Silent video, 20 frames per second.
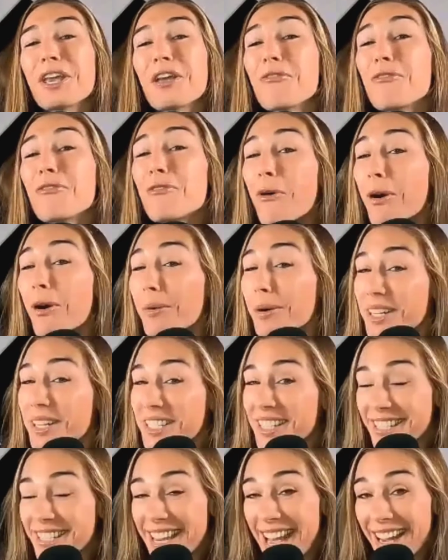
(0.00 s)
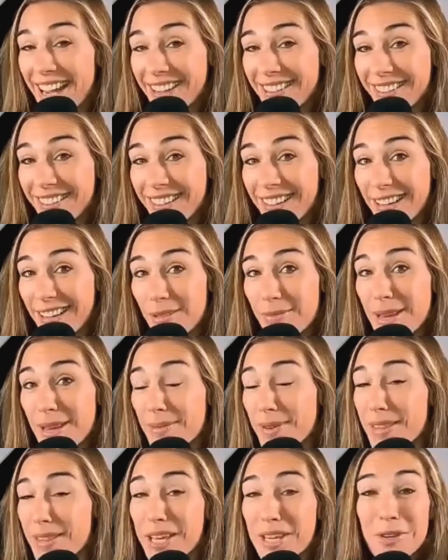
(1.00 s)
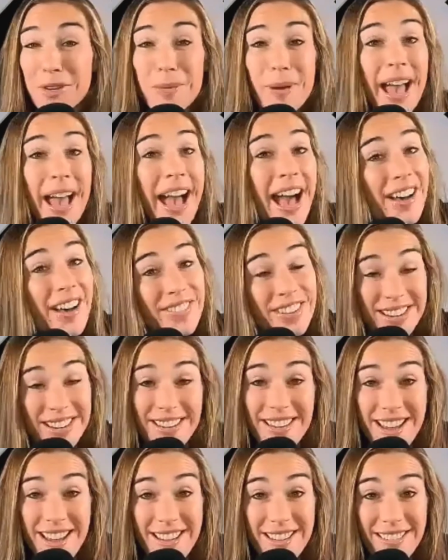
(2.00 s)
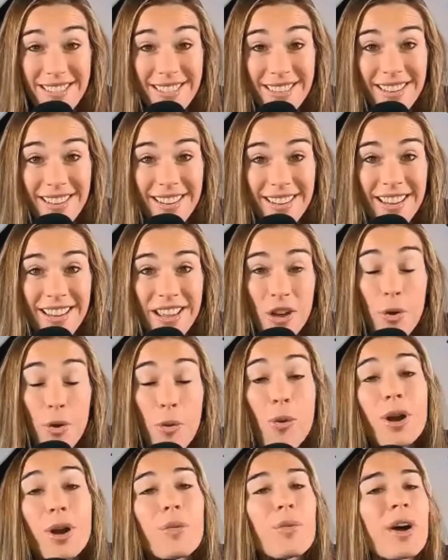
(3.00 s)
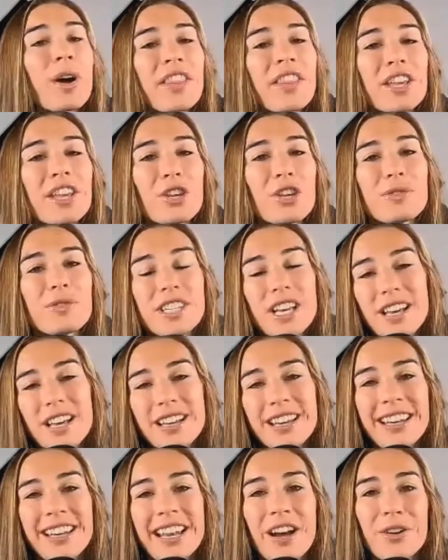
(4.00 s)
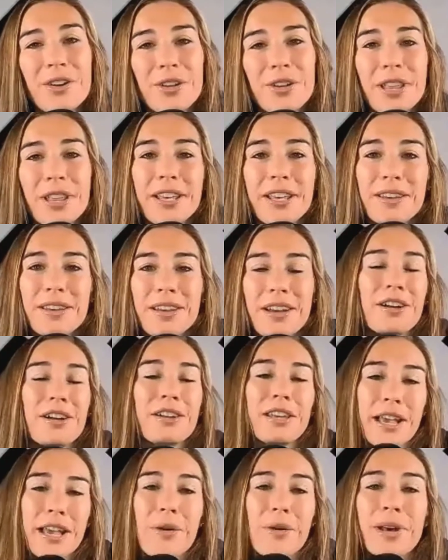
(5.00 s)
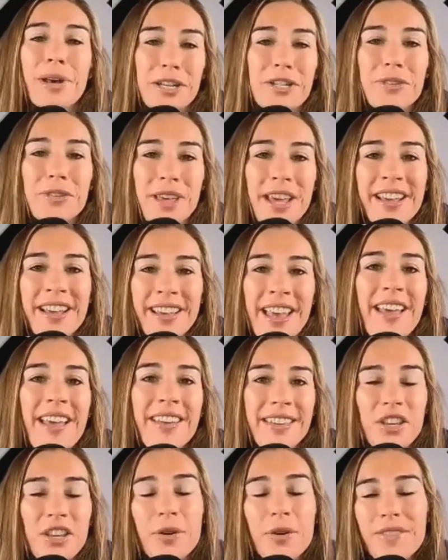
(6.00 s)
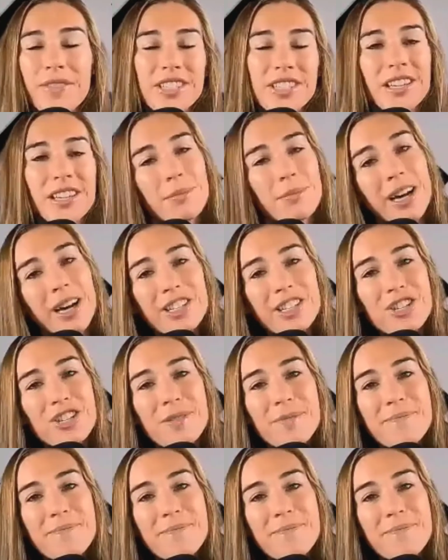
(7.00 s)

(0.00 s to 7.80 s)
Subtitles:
forward to tackling, maybe that you haven't yet, or one that you've done and now you are like, I want to do that again, that you haven't done much?